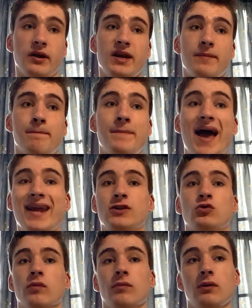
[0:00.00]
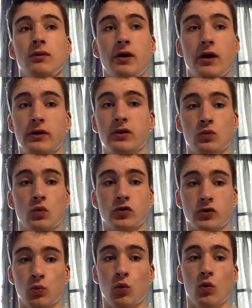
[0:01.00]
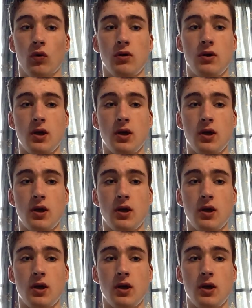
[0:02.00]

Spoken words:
an impenetrable underwater wall.